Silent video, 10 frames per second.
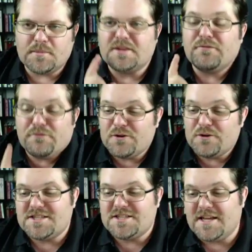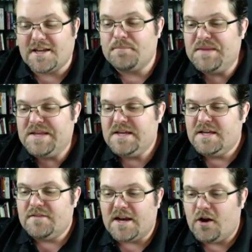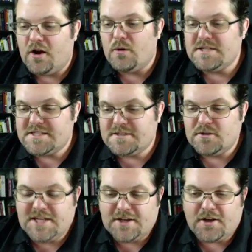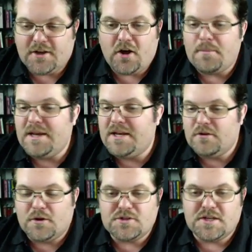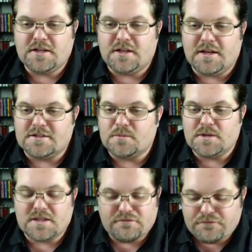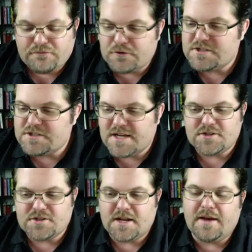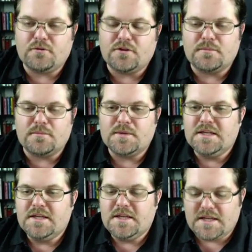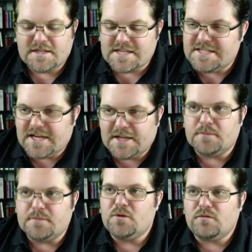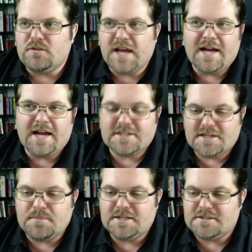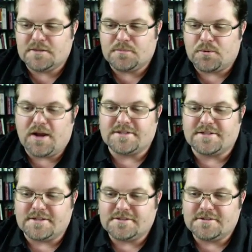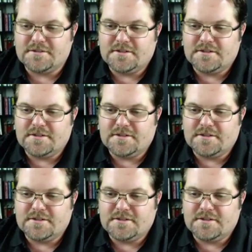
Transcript: But the first thing that I always tell all my new coaching clients, when the first session I have with them, is I tell them, you've got to commit to the process.